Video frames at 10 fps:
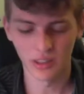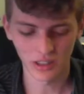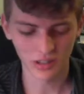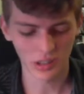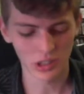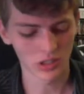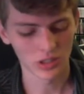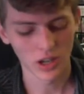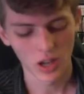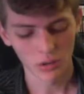these are just
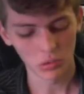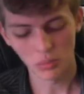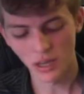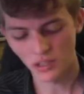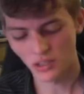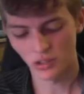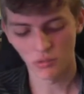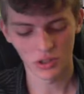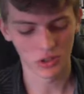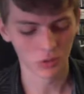remakes of the
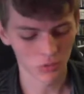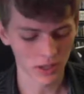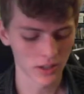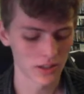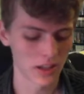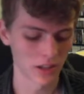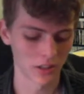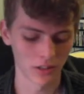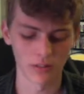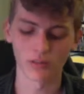original Red
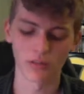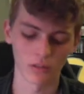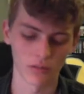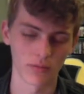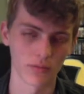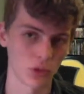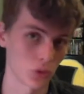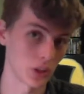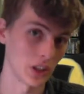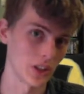and
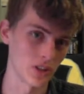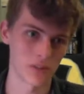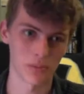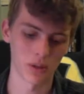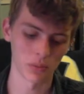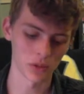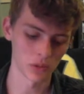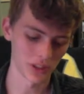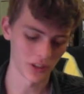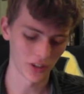Green in Japan Blue
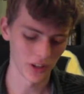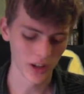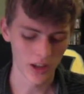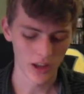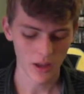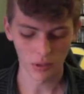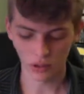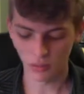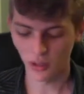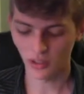here
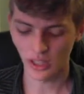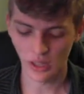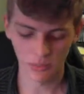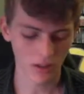Pokemon games.